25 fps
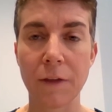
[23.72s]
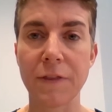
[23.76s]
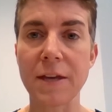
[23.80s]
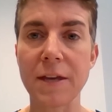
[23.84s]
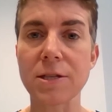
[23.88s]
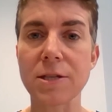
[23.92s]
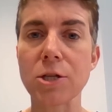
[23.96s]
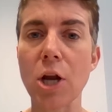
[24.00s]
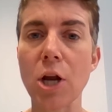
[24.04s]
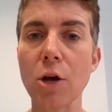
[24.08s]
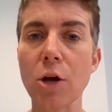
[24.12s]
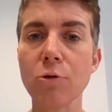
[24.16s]

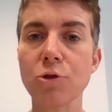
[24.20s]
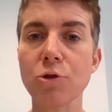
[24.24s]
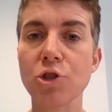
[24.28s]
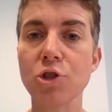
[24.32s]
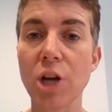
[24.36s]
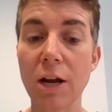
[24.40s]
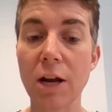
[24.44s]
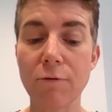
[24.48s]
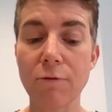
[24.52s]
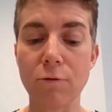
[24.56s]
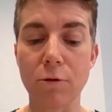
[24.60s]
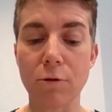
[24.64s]
There's no
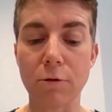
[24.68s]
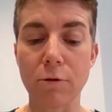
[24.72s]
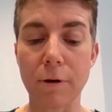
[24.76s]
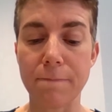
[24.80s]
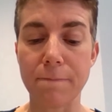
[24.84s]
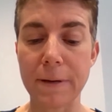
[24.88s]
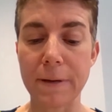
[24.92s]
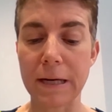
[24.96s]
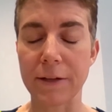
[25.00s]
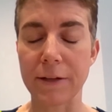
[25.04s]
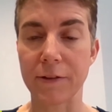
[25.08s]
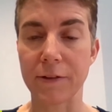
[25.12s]
general
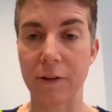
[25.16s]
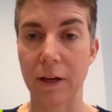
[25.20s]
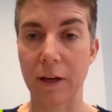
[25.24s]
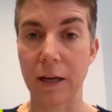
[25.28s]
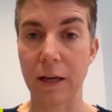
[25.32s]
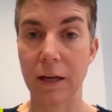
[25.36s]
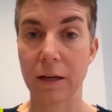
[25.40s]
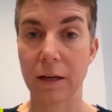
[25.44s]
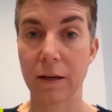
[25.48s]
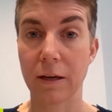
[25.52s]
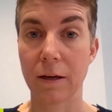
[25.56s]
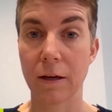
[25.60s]

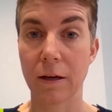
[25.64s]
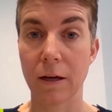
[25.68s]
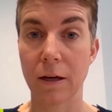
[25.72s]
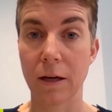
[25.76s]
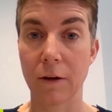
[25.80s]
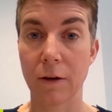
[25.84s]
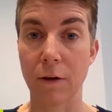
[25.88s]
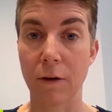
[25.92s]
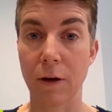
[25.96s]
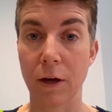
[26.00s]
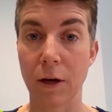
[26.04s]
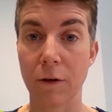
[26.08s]
ability
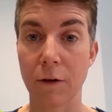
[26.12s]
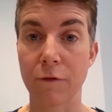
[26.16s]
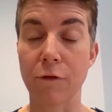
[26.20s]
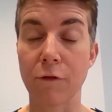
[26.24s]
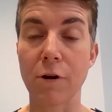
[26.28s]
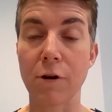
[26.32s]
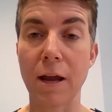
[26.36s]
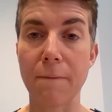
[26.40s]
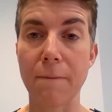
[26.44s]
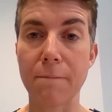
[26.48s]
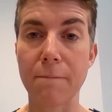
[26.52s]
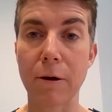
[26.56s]

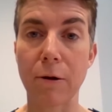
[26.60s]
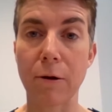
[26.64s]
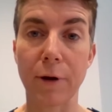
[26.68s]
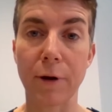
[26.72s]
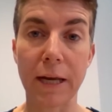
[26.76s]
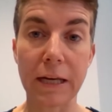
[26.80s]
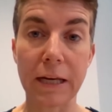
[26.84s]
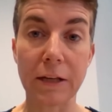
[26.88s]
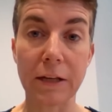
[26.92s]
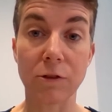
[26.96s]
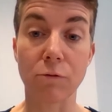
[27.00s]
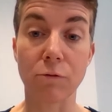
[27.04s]
for an
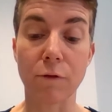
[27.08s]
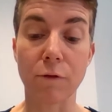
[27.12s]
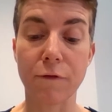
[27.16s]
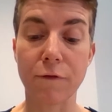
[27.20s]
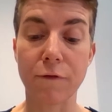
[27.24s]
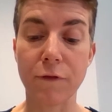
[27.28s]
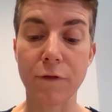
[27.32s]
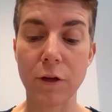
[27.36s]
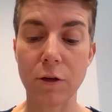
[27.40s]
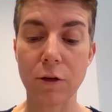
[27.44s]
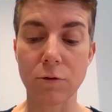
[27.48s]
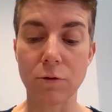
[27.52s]
employee to
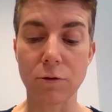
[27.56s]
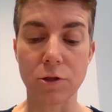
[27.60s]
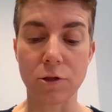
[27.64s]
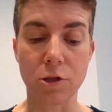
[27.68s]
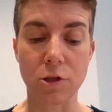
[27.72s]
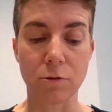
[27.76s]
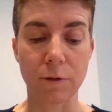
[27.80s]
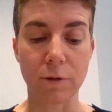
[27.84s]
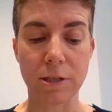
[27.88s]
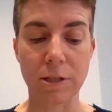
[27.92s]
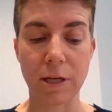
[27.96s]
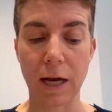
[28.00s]
refuse
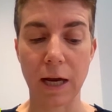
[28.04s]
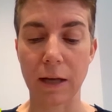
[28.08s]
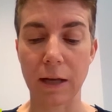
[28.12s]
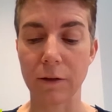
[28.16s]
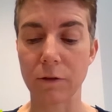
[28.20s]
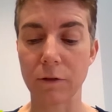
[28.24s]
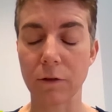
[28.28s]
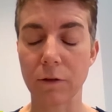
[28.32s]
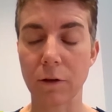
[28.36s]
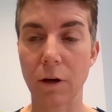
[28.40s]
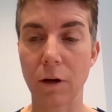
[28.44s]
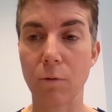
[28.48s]
to
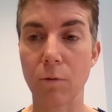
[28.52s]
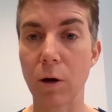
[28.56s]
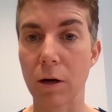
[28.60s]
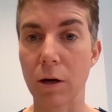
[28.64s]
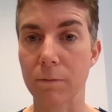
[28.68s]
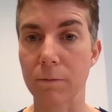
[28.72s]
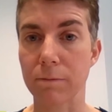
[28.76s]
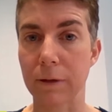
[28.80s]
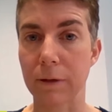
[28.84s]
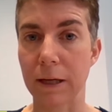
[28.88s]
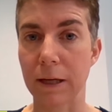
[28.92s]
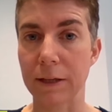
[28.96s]
attend a
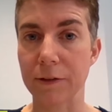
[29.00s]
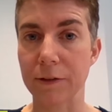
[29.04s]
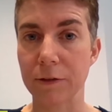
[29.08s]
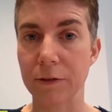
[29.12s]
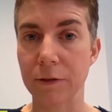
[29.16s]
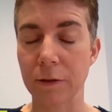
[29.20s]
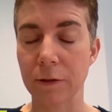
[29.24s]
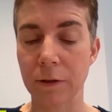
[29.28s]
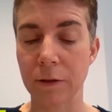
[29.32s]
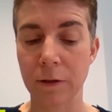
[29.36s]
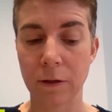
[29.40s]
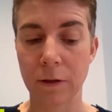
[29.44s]

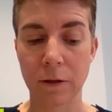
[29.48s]
workplace.